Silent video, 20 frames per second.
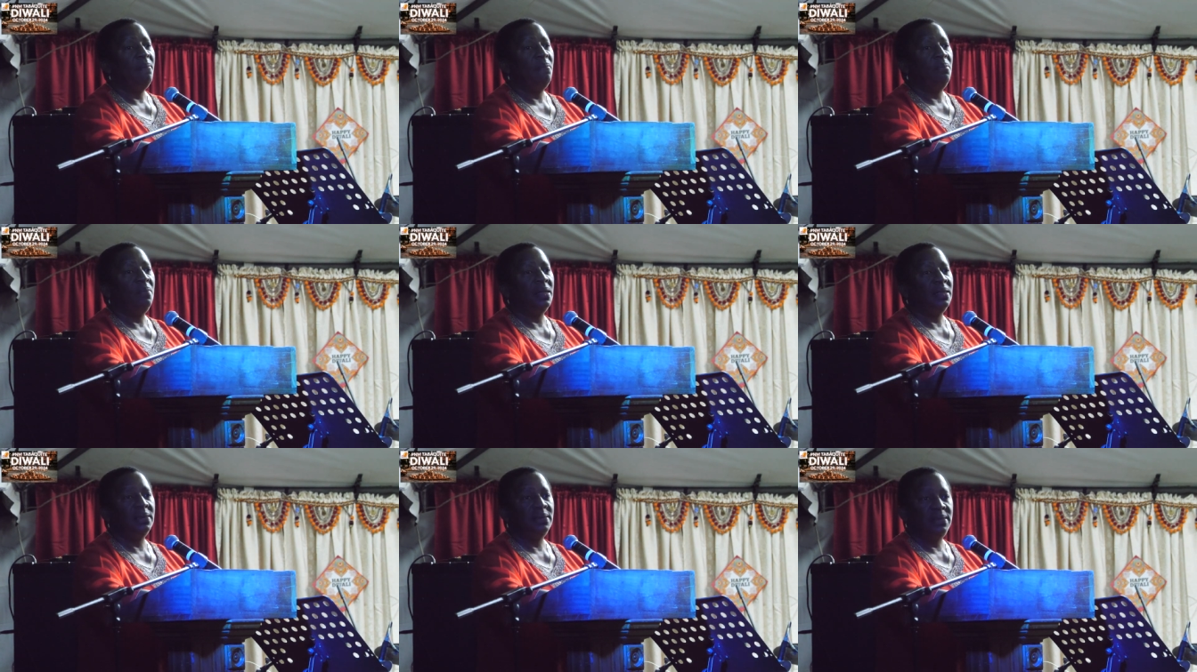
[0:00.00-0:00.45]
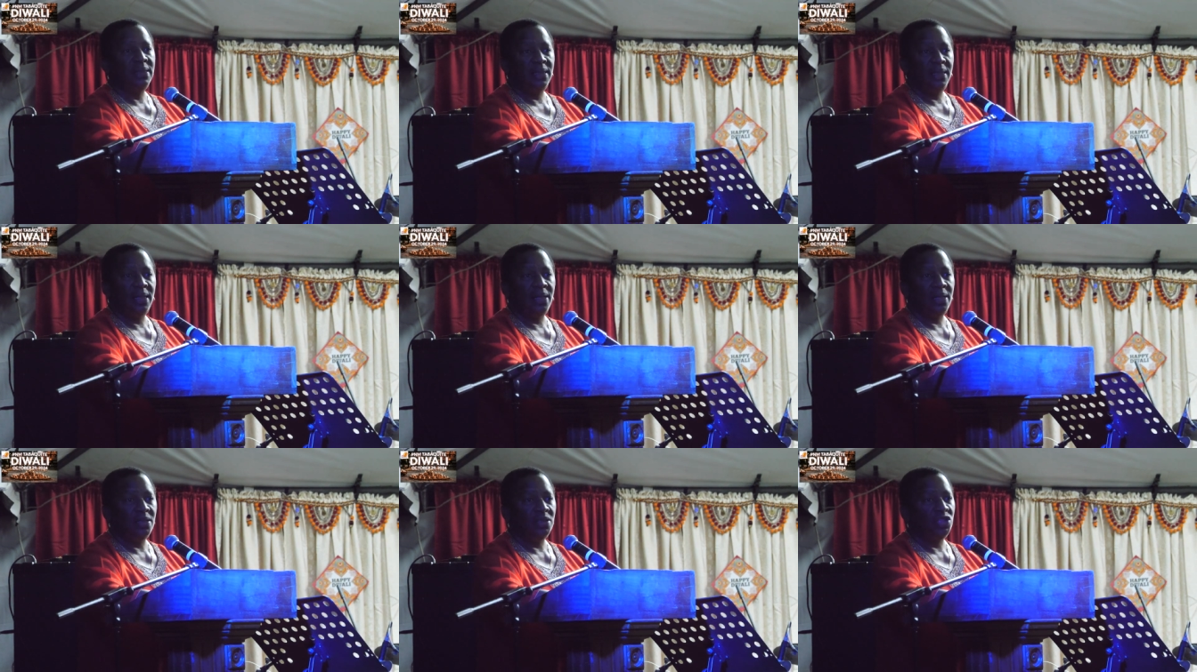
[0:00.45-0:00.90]

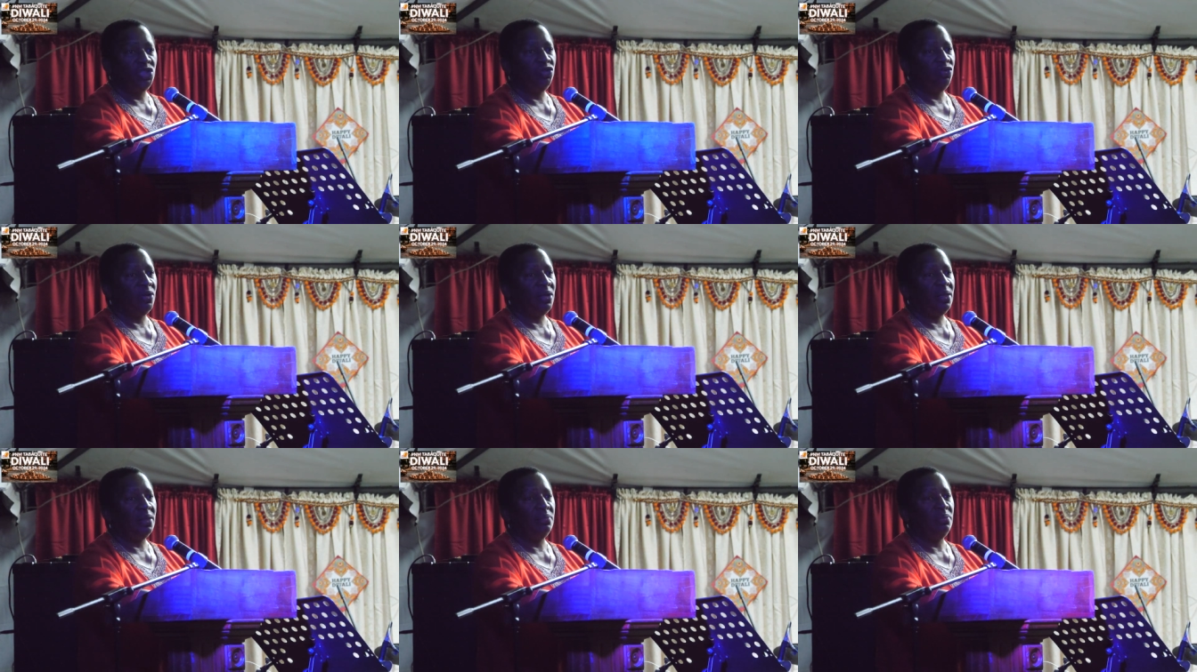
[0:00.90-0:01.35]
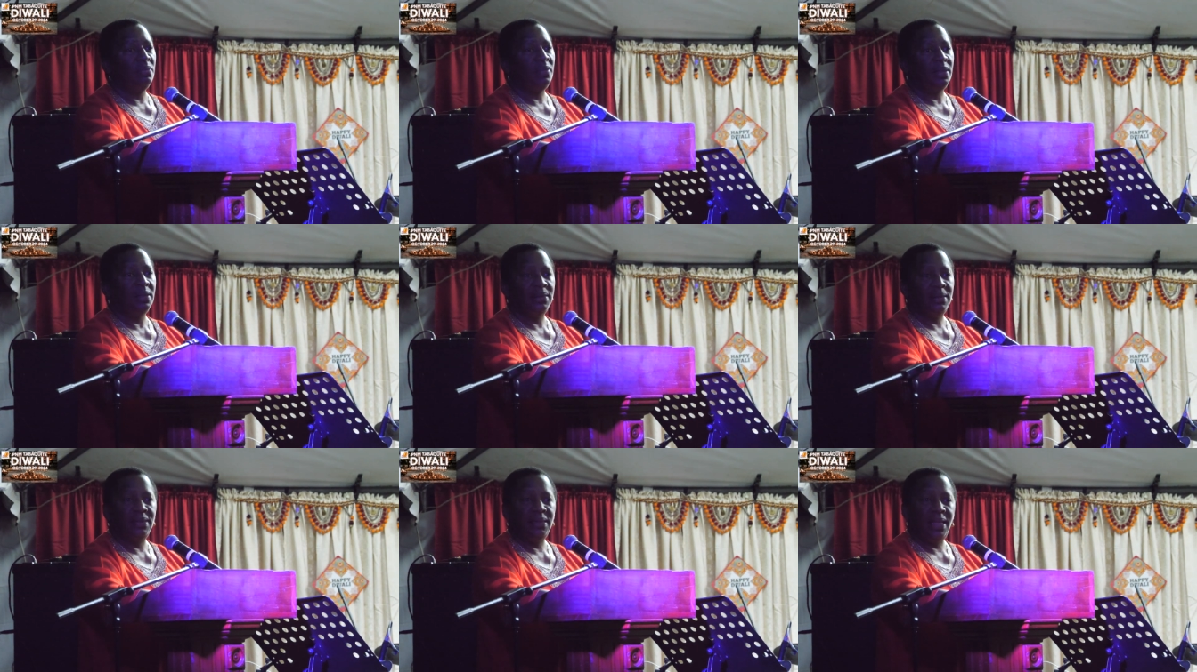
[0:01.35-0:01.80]
multicultural,
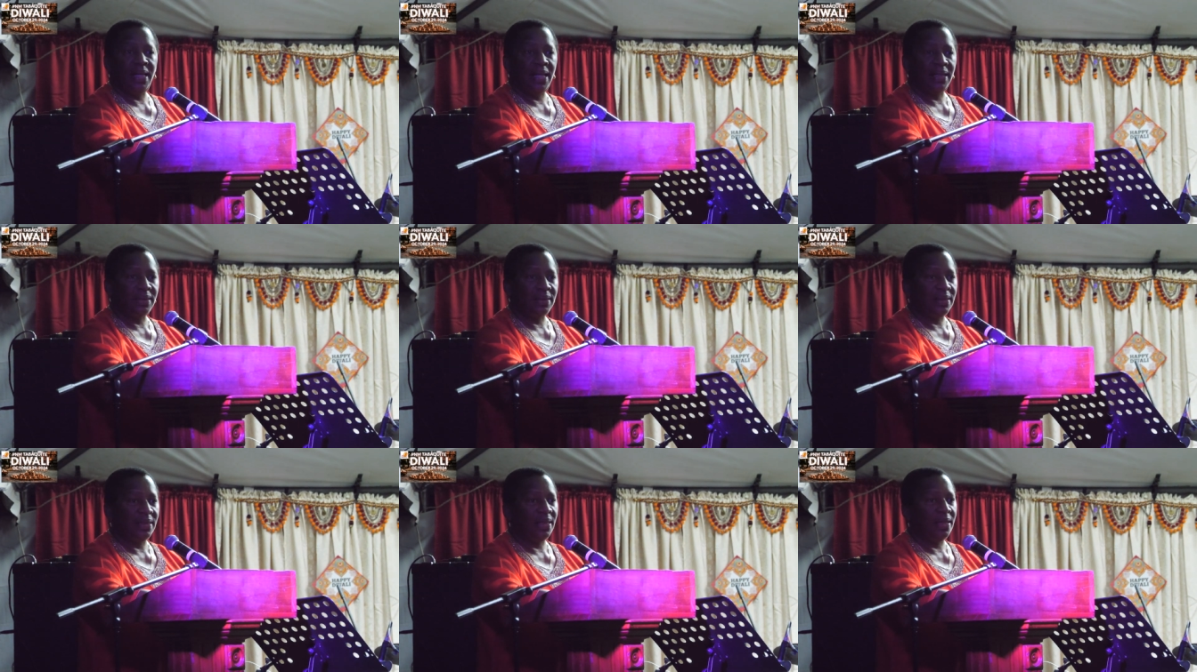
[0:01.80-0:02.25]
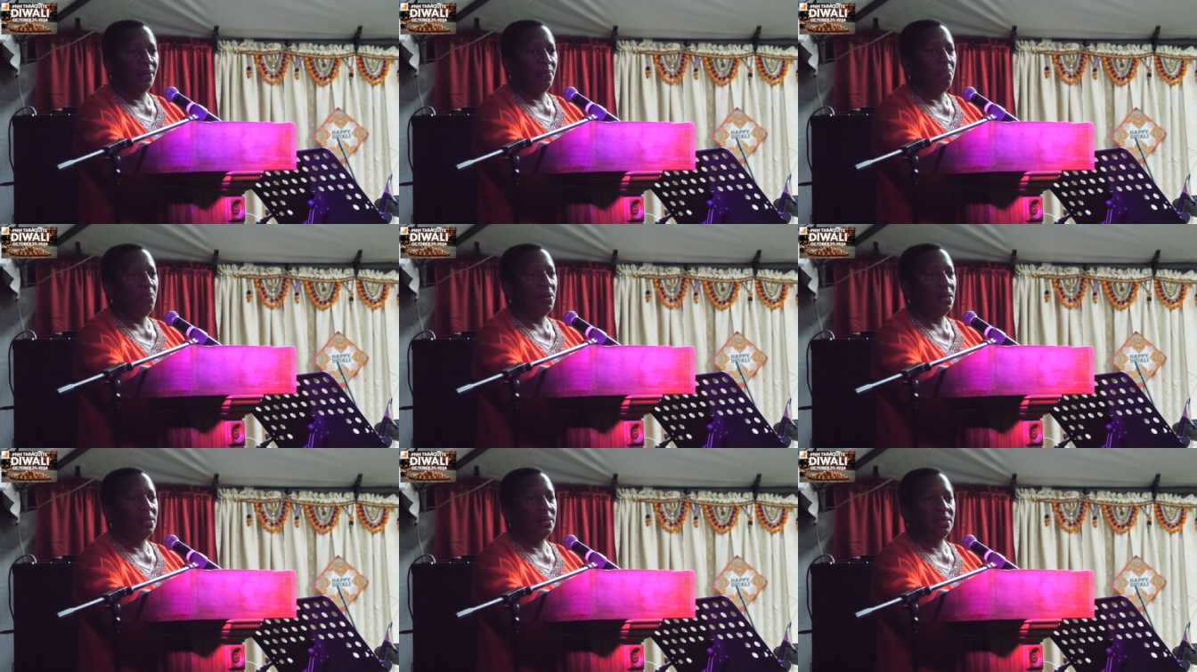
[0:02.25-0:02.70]
multi ethnic,
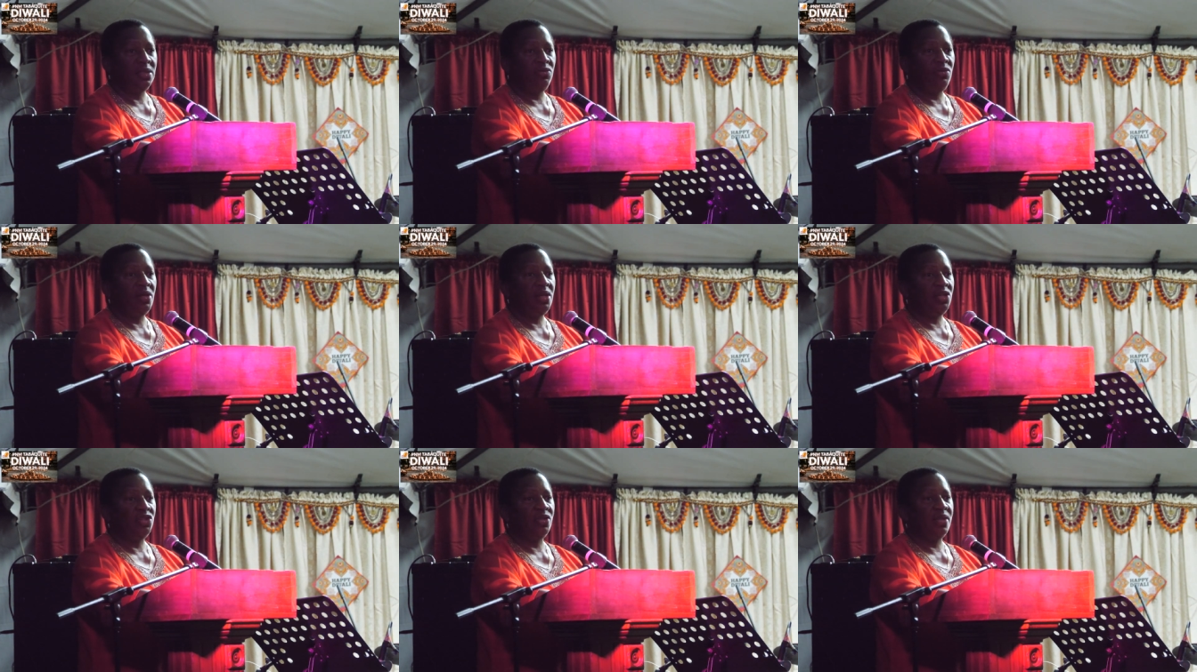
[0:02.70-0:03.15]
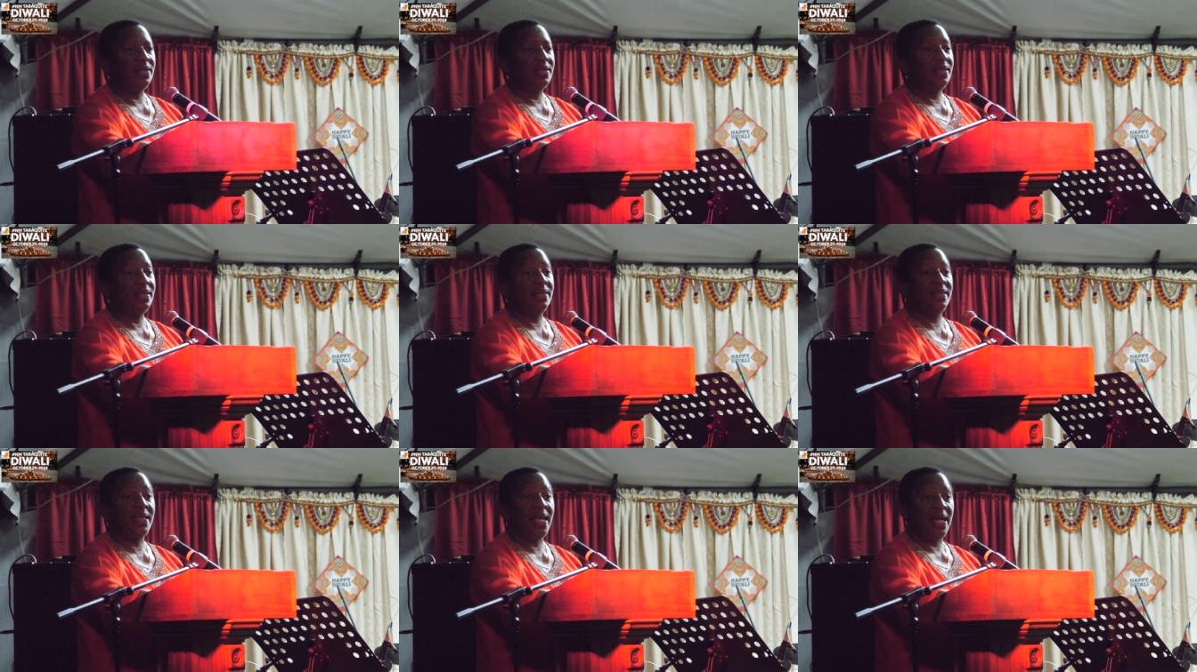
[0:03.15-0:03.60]
multi religious
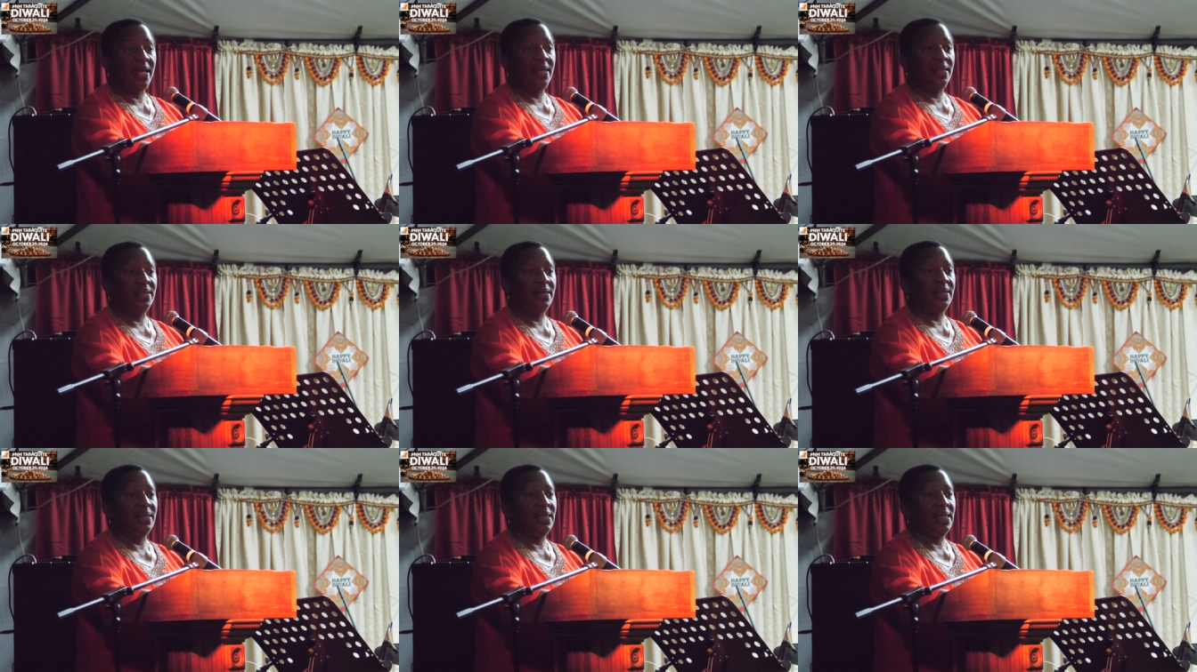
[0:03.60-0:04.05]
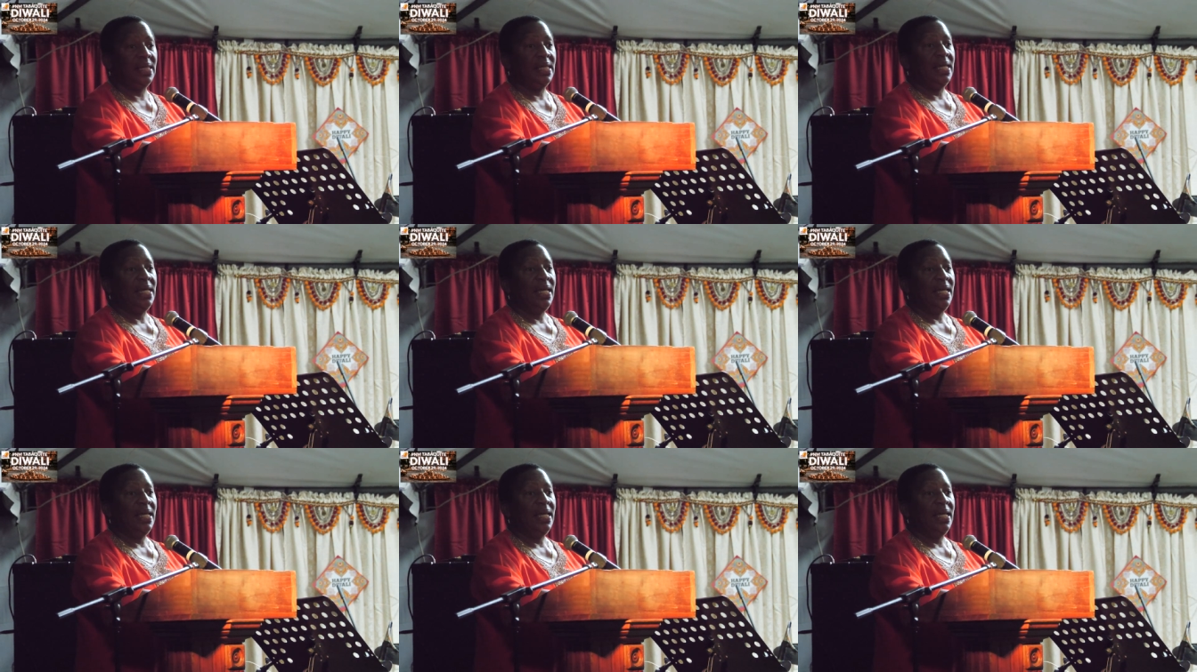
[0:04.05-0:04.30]
society